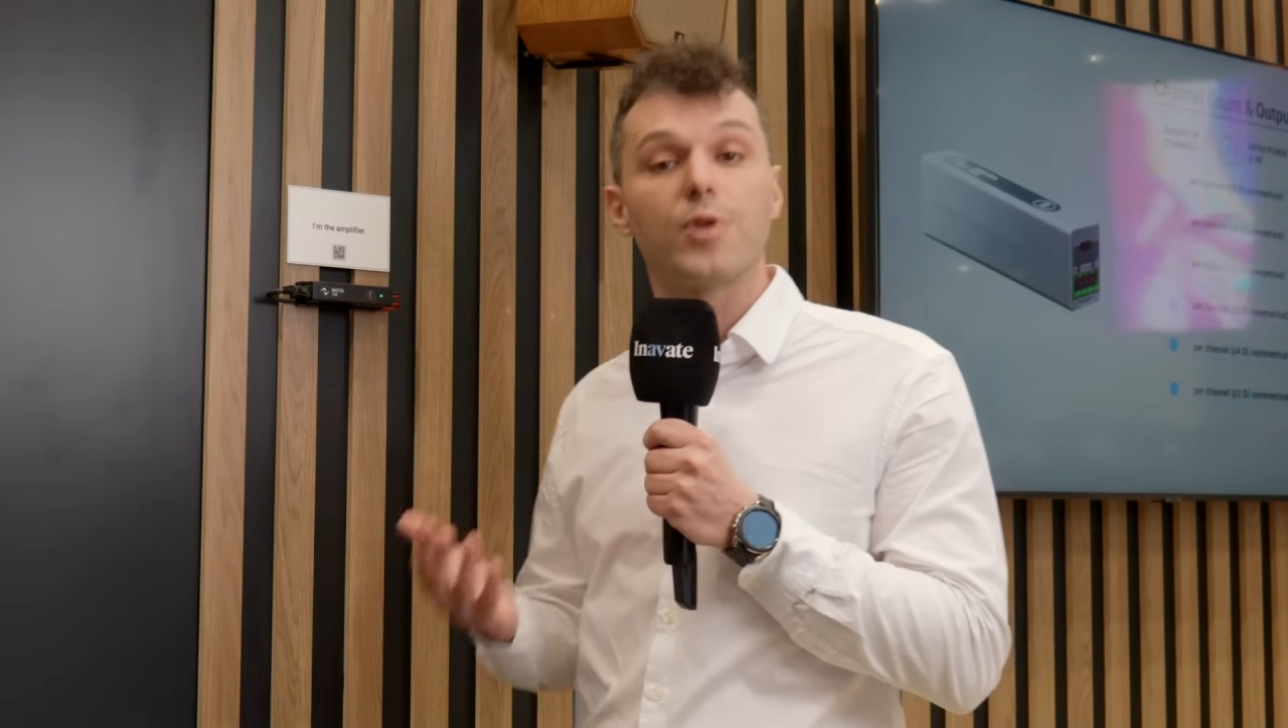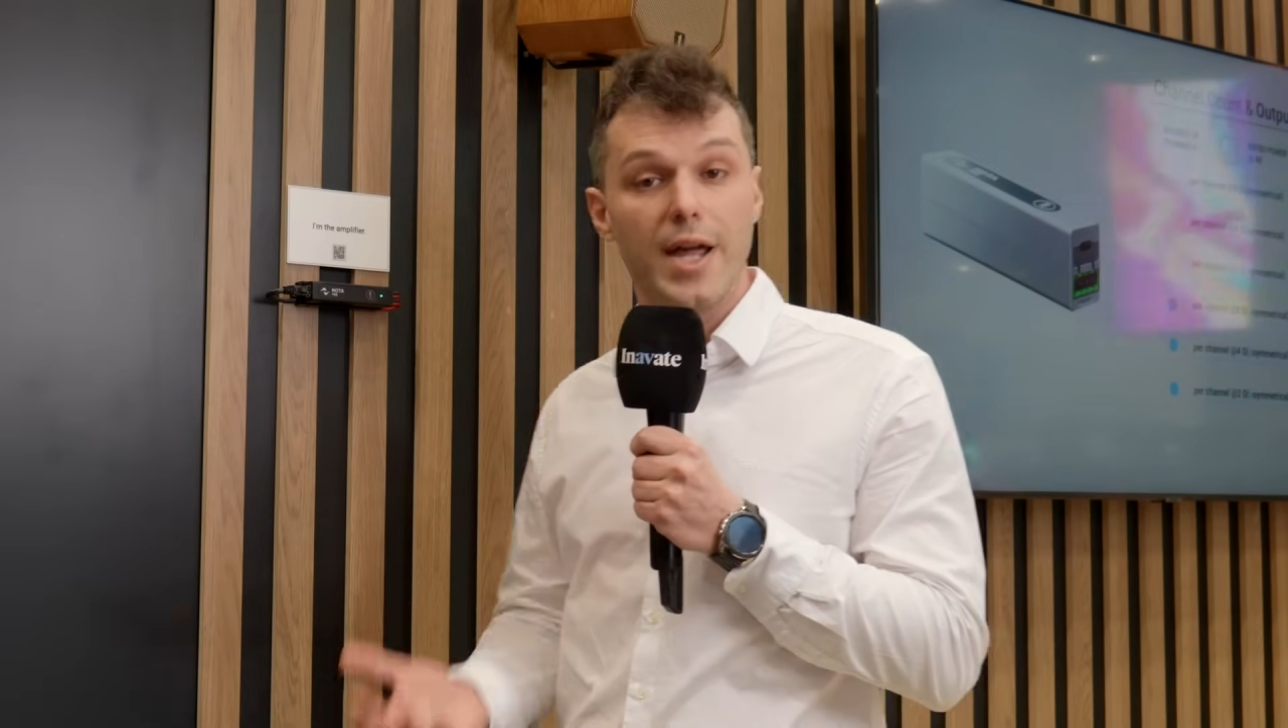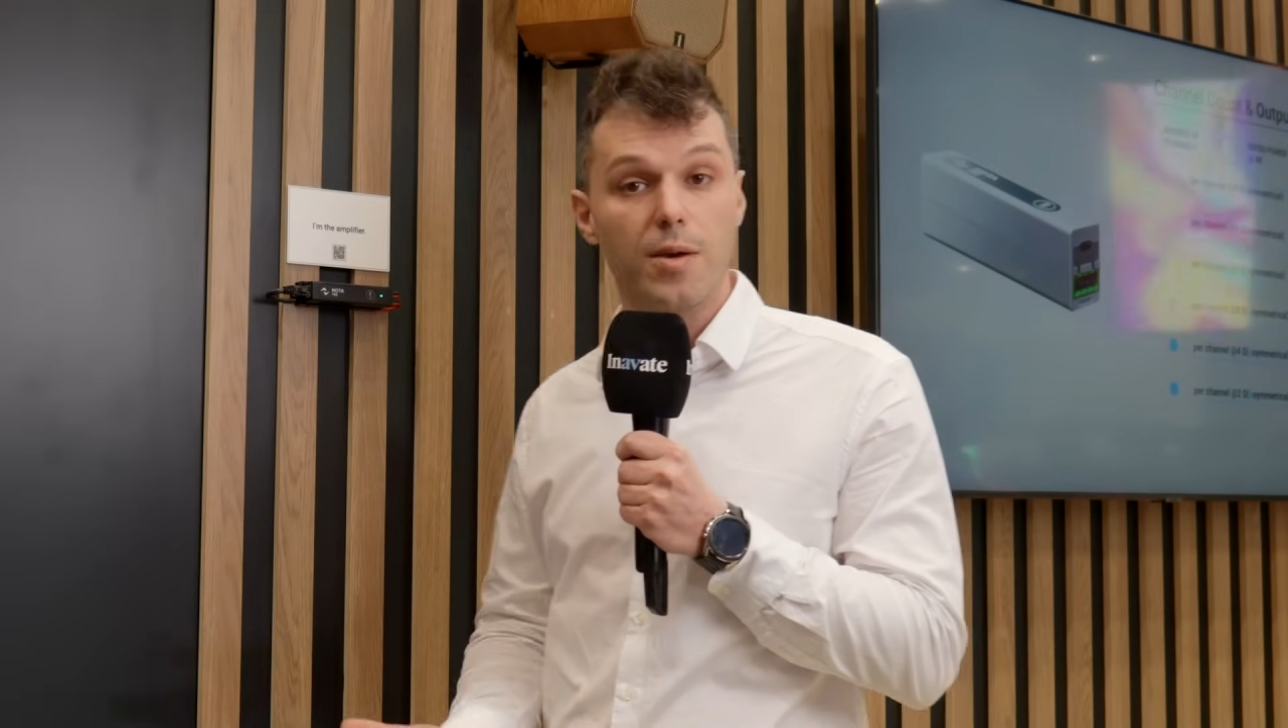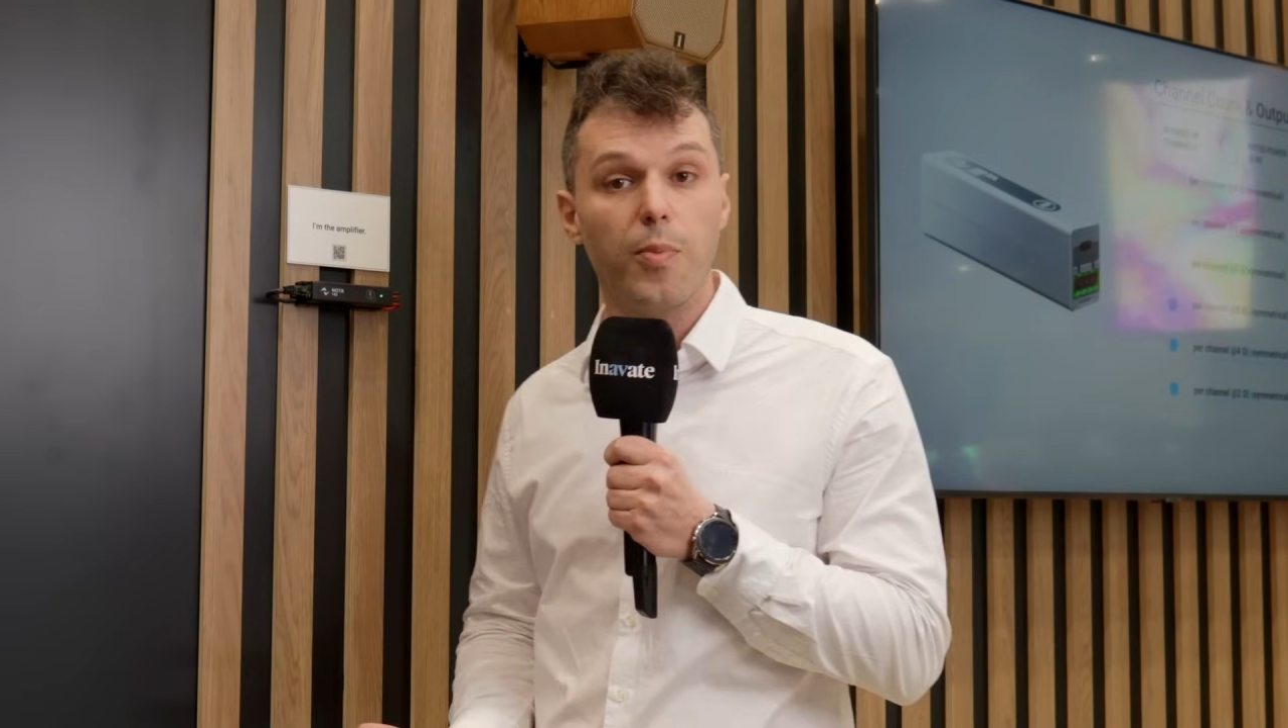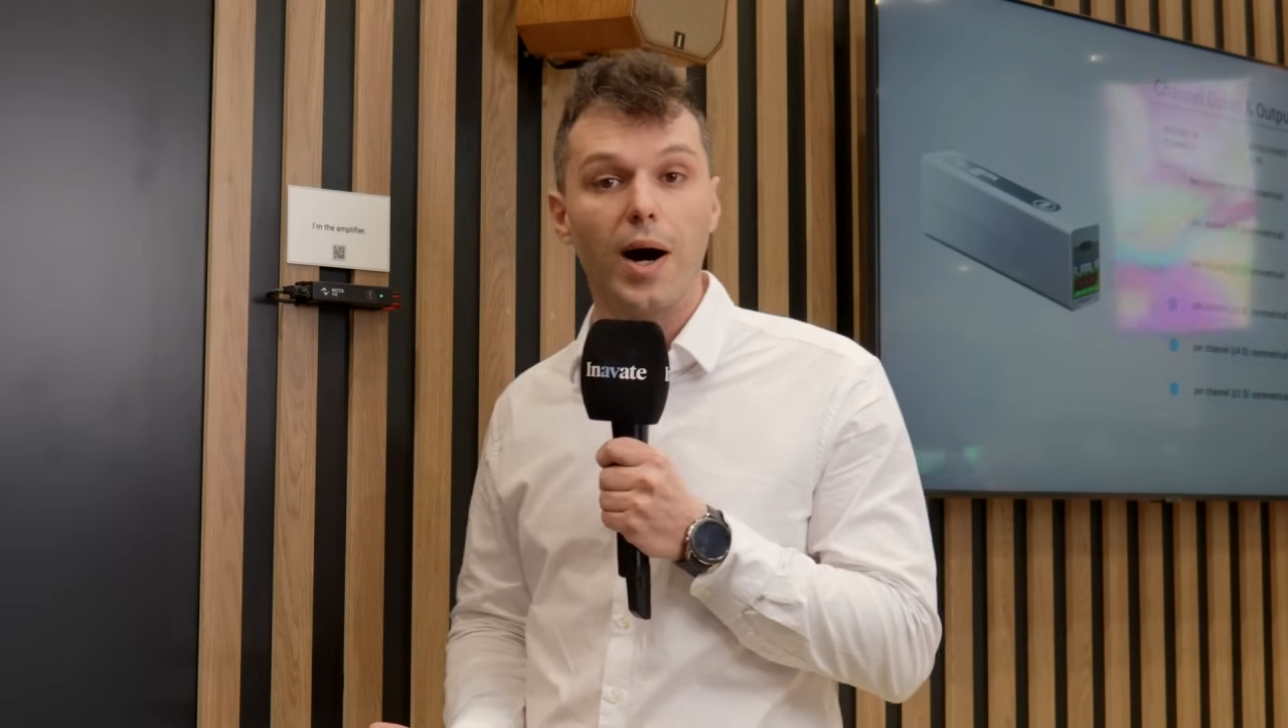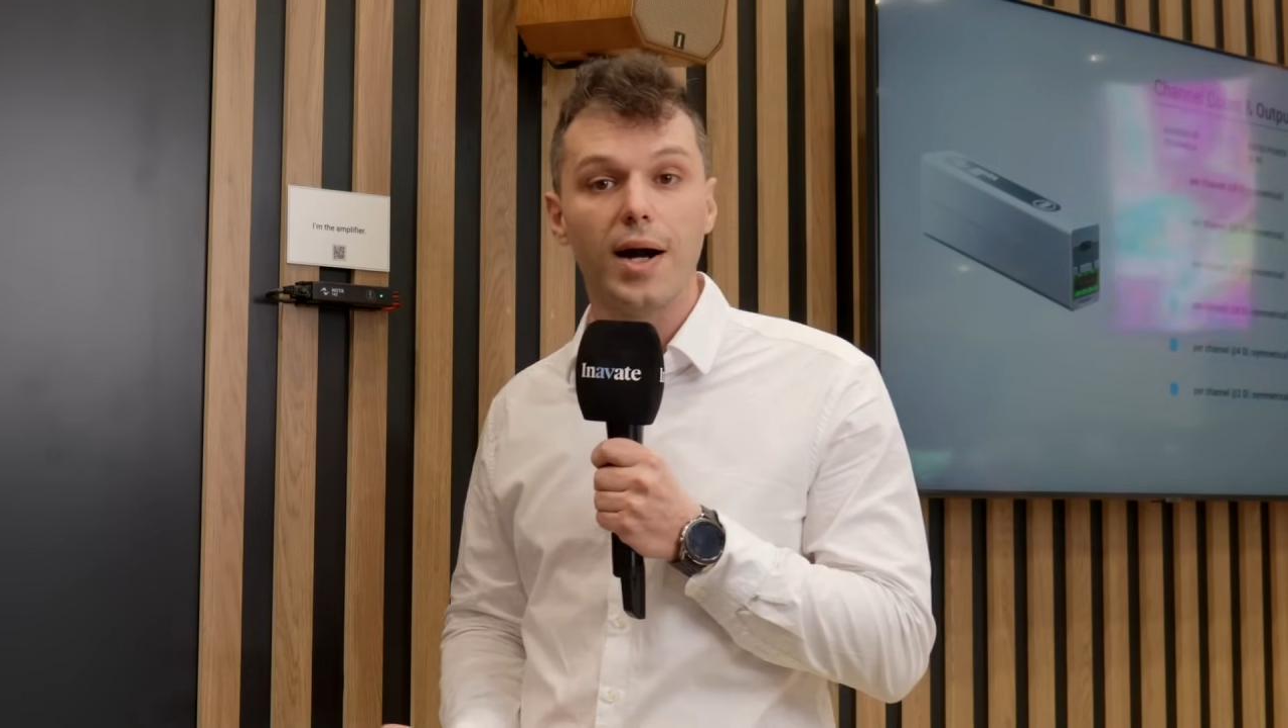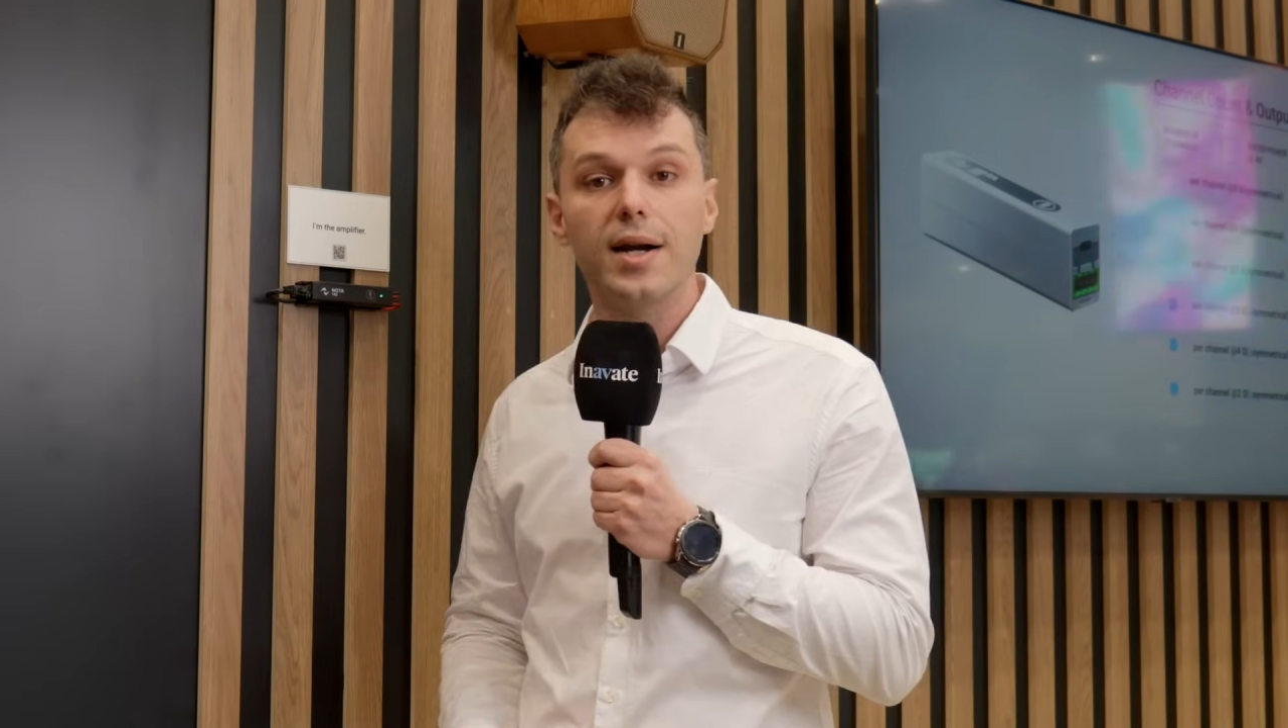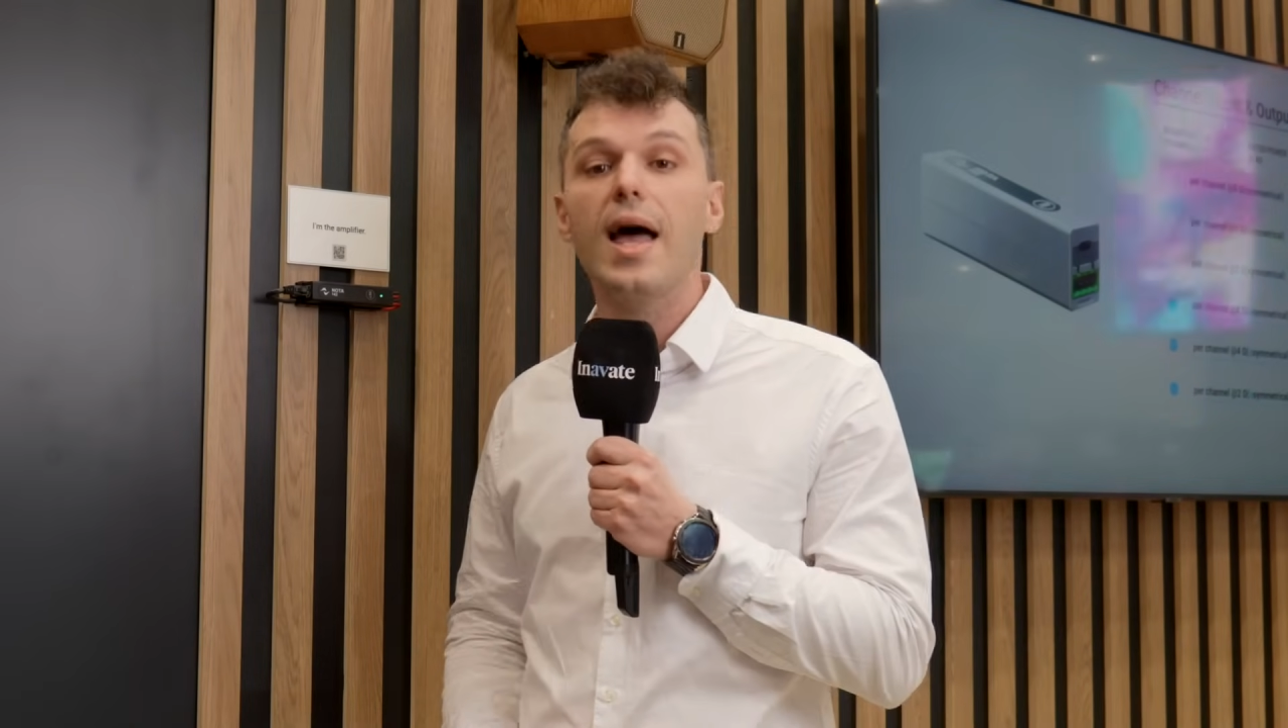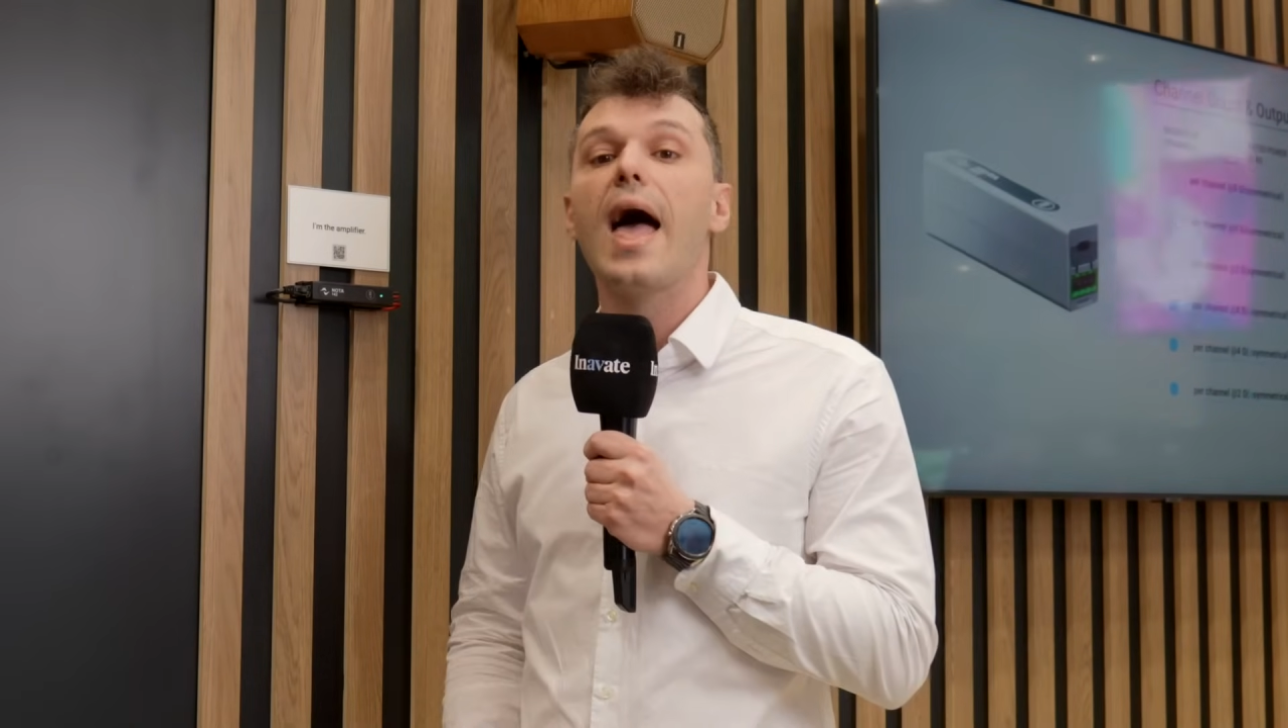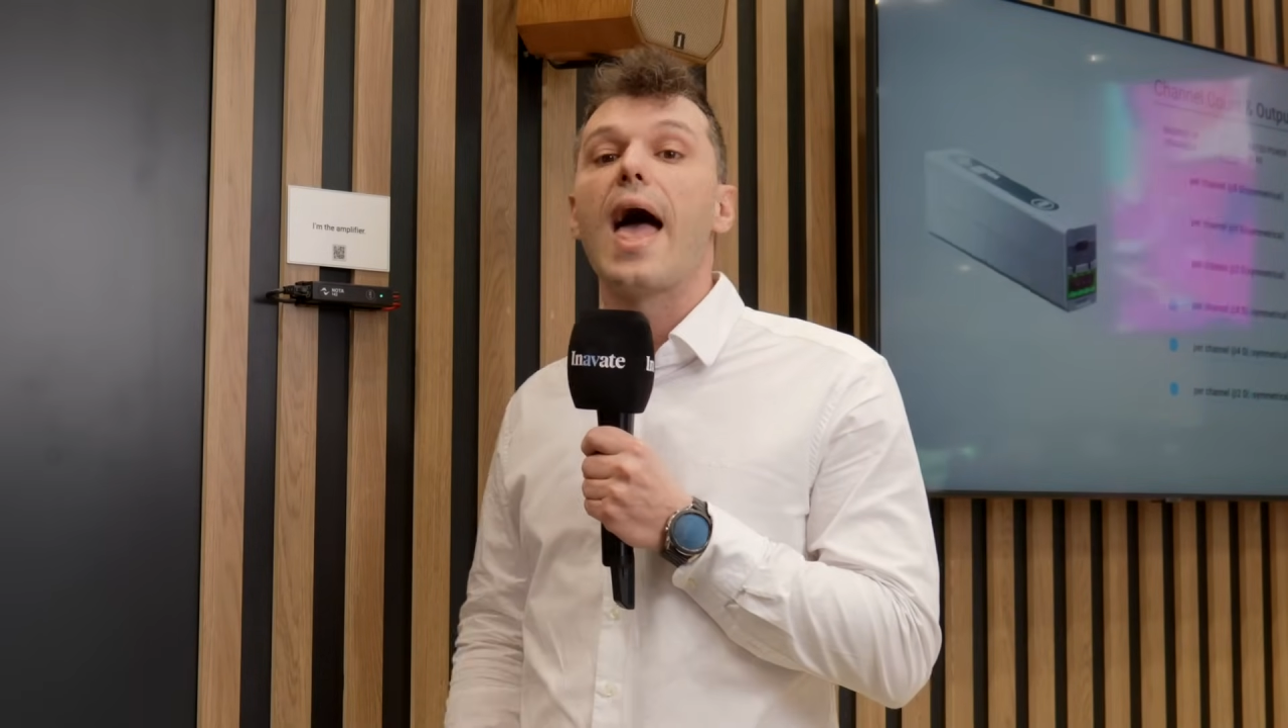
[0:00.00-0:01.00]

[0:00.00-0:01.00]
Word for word: rail bar,